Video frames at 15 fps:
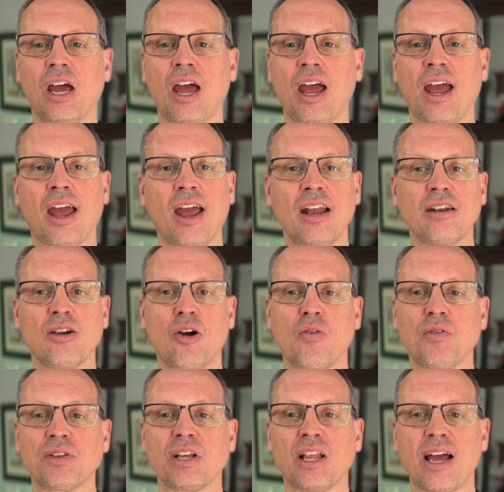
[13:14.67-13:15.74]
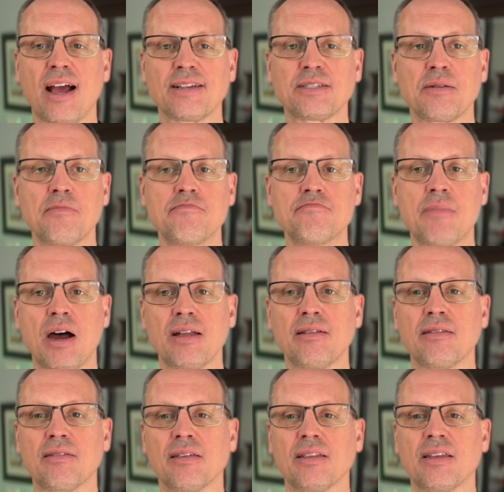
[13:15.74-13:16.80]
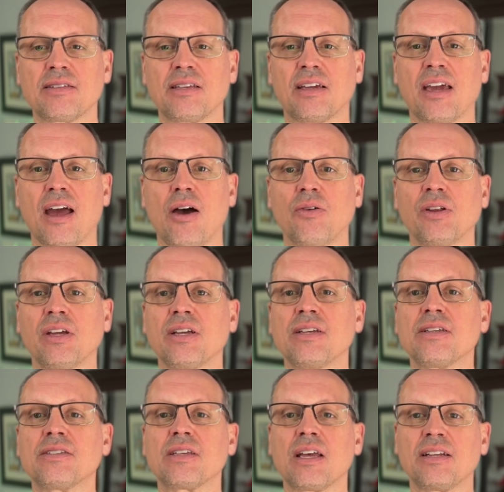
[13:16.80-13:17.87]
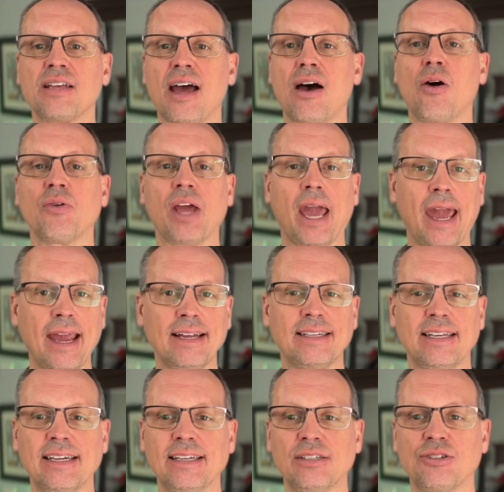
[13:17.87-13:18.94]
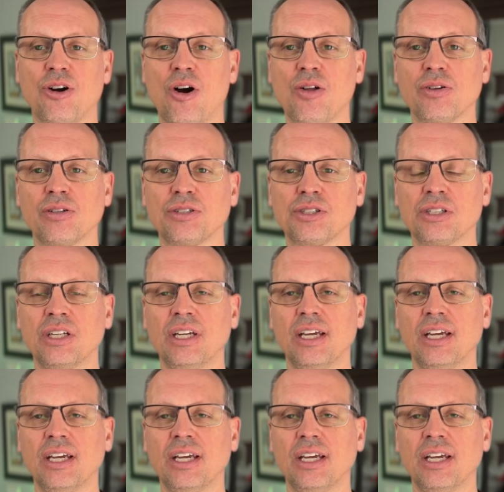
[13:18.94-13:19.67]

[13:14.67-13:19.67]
And over the last month, this account is down $18.